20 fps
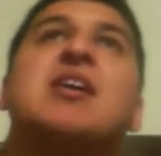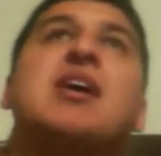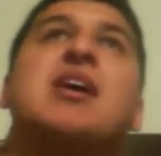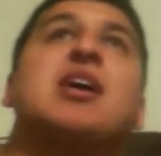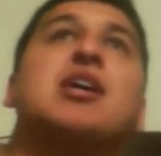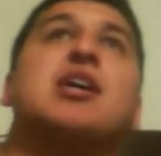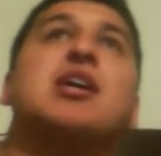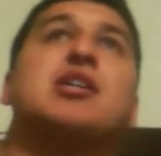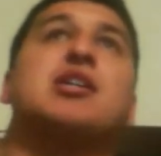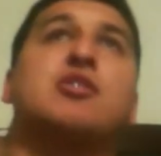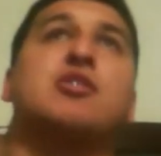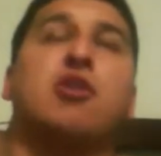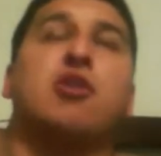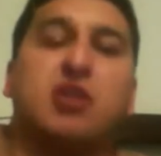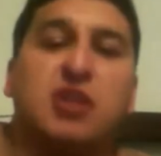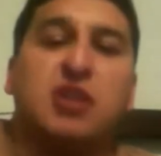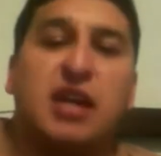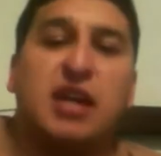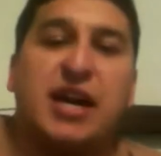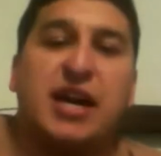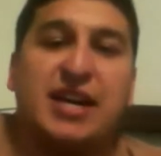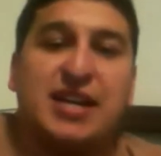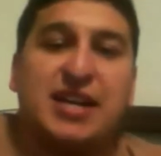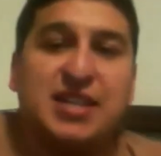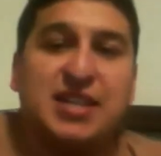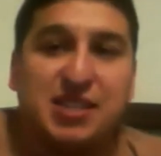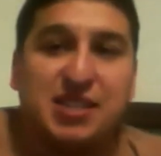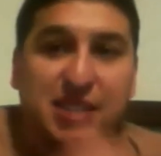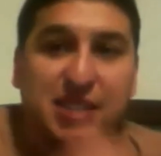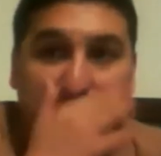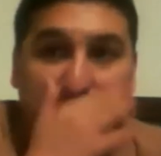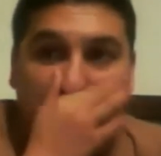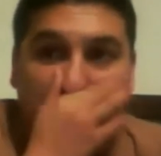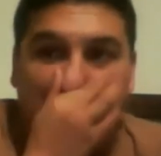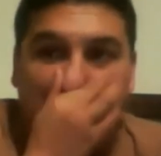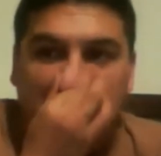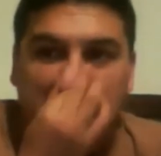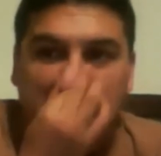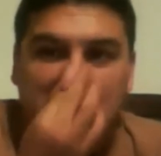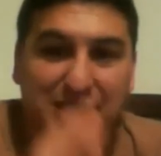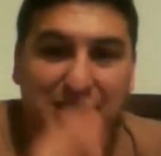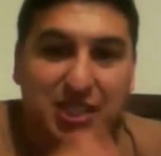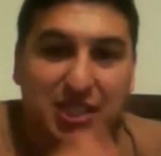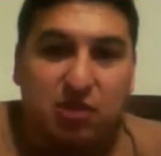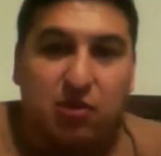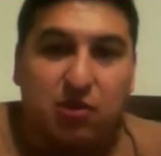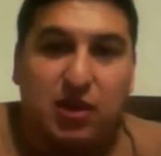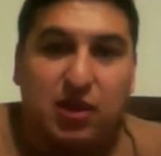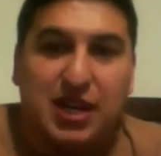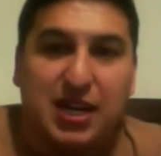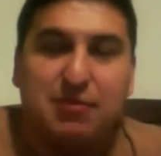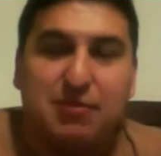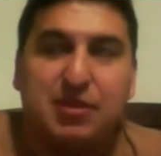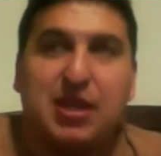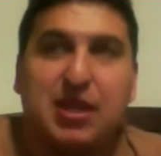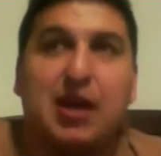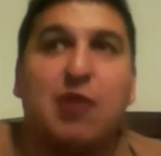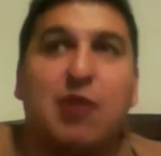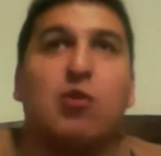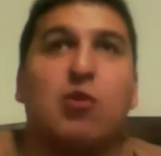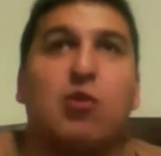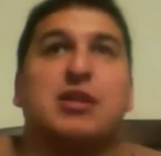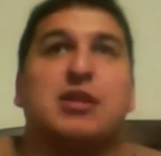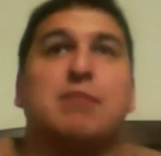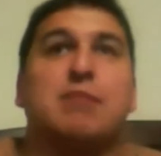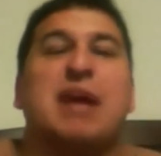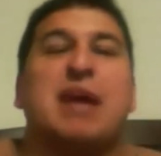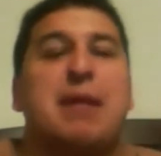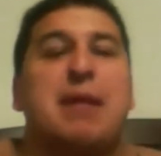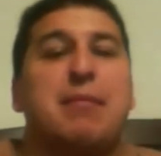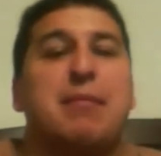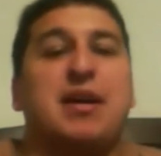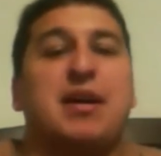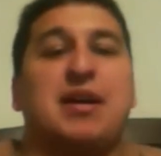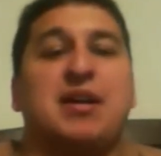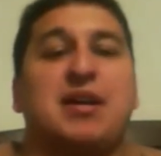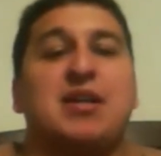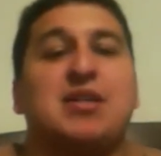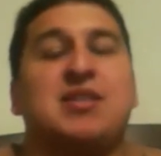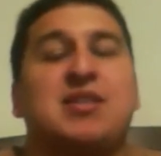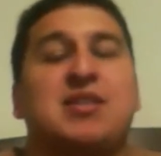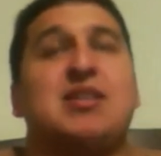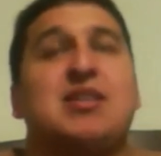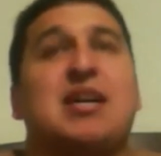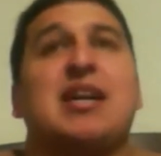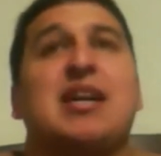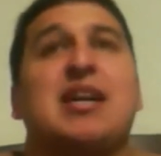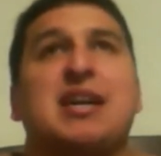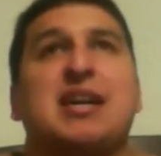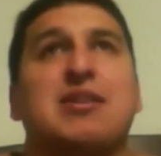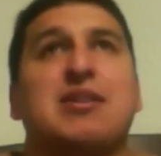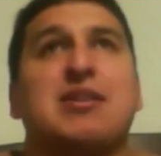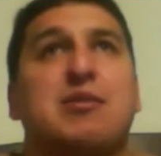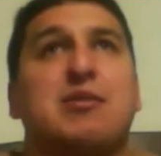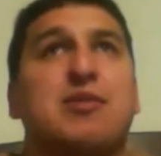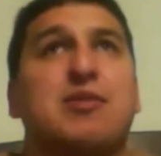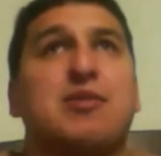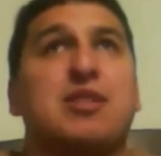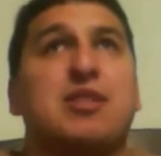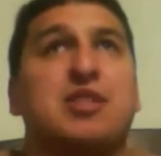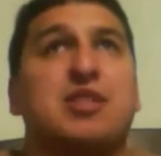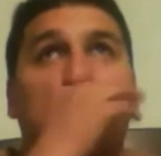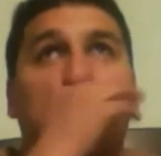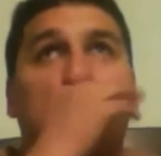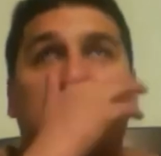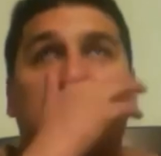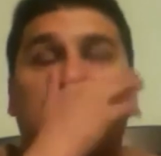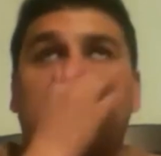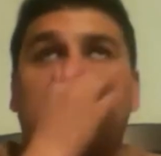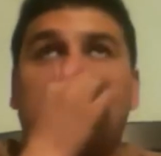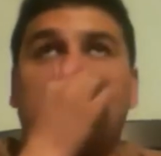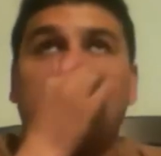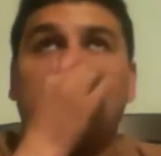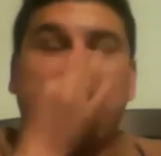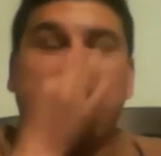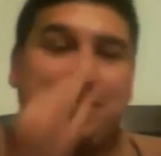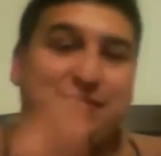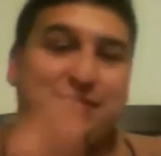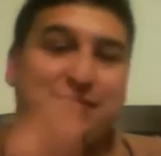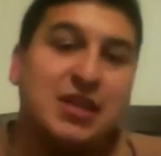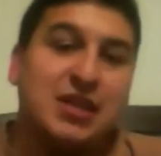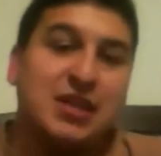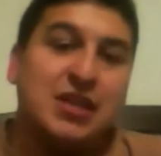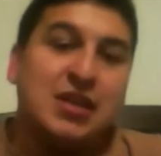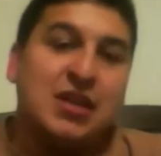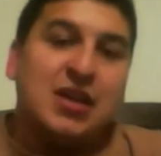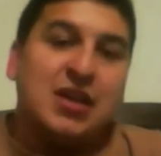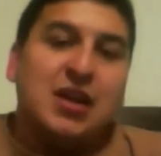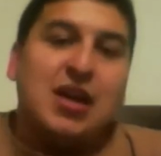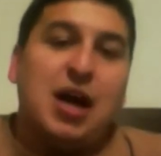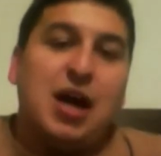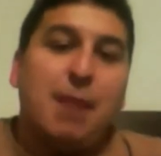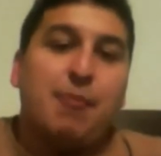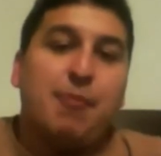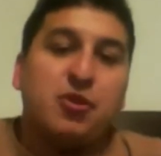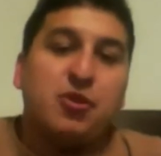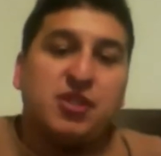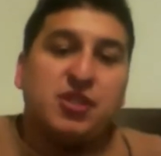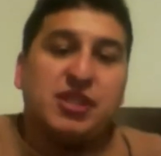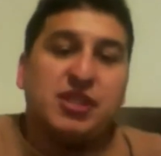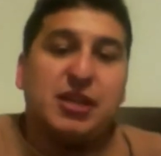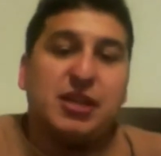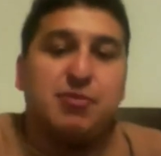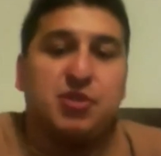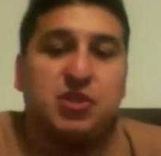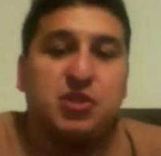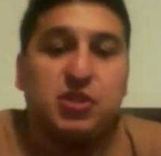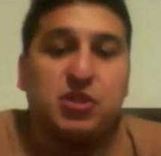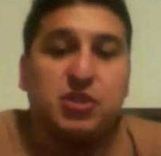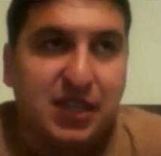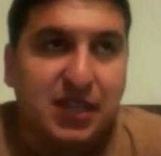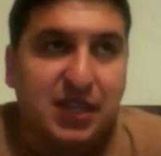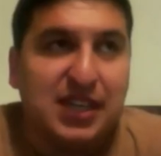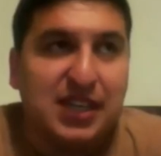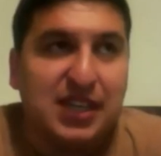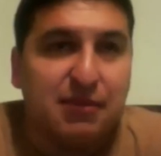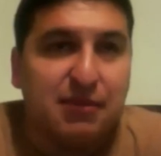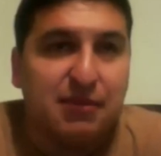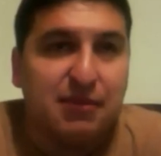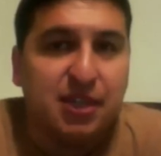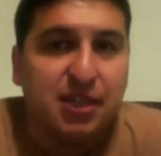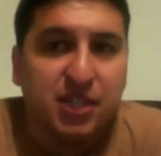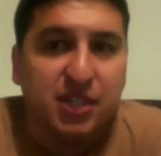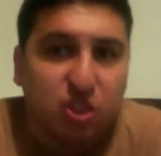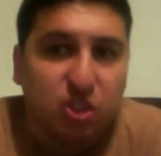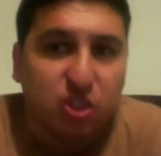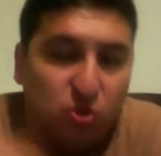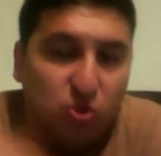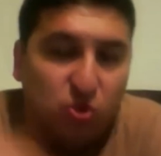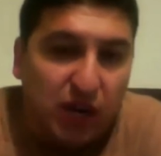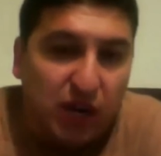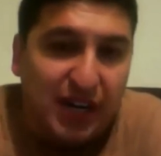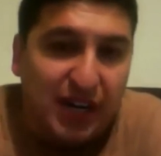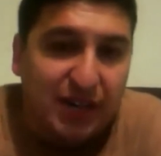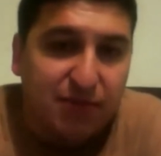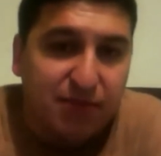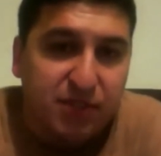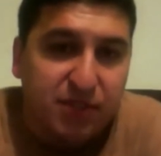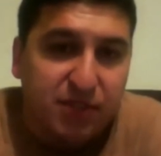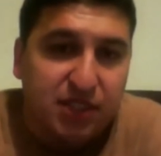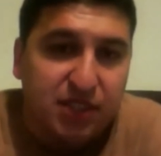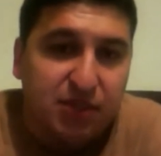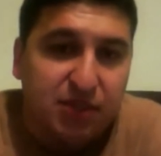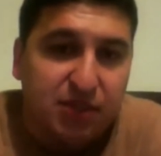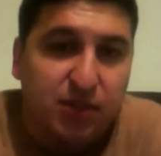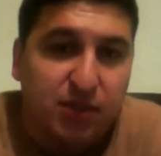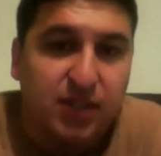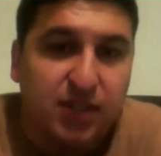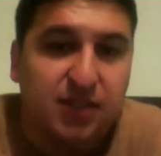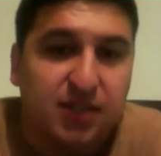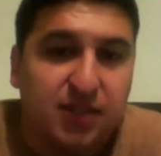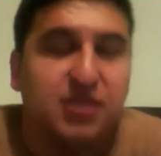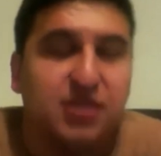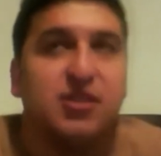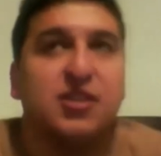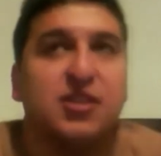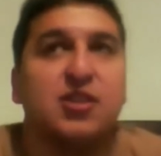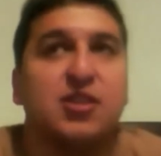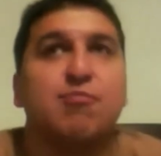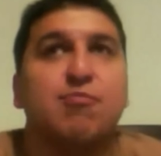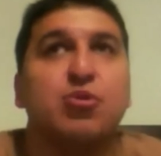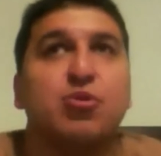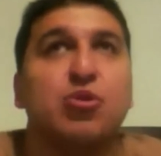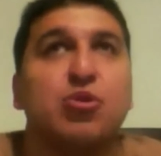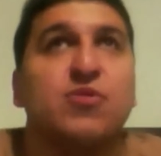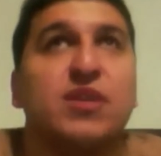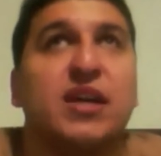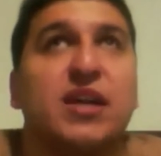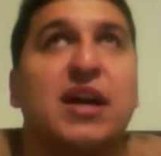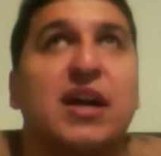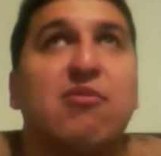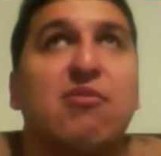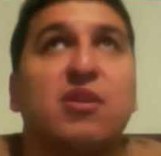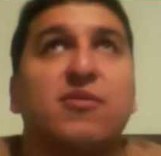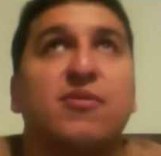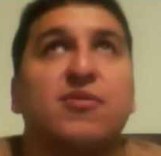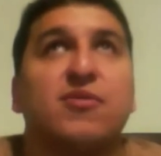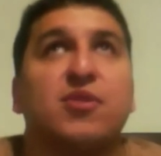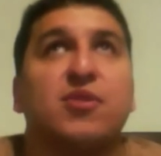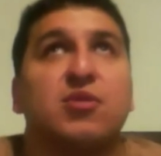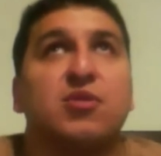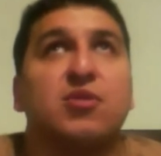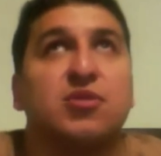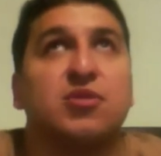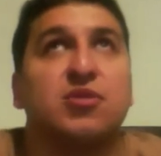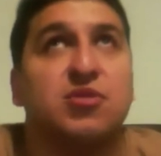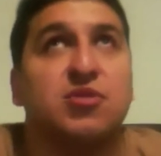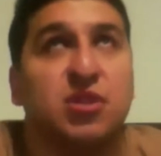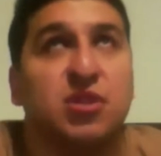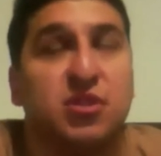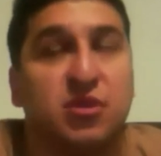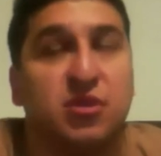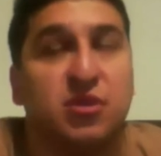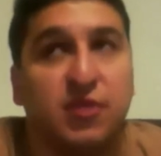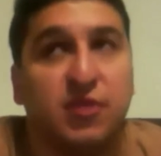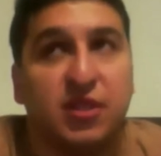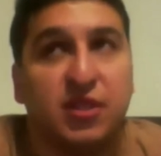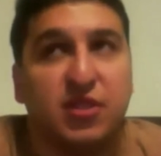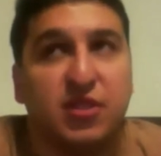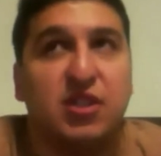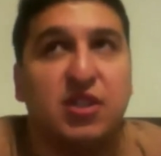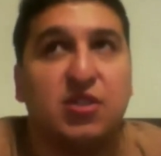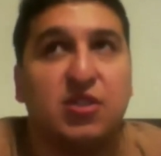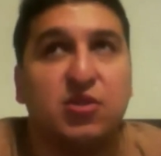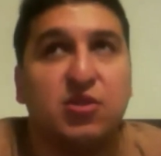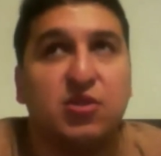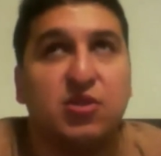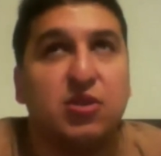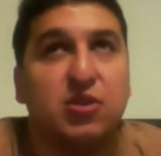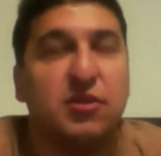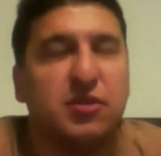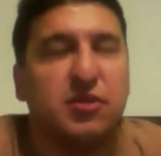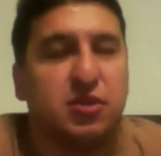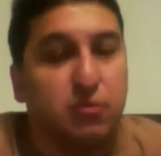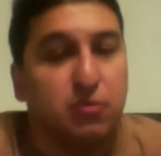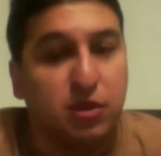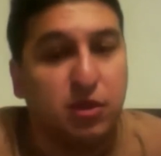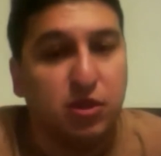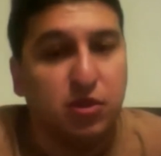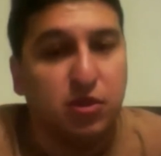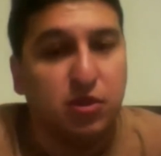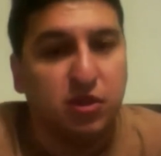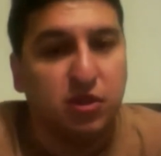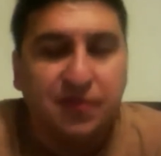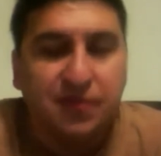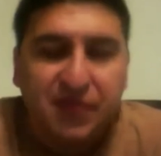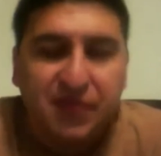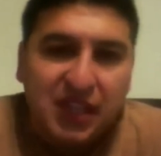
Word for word: uh, Dark Knight esque, you know, I commit these crimes, I want the Batman kind of thing. I like how they went with this dark approach to the episode. I like giving it all these crimes that he wanted to, you know, prove that I'm looking for the crystal, the legendary crystal moon,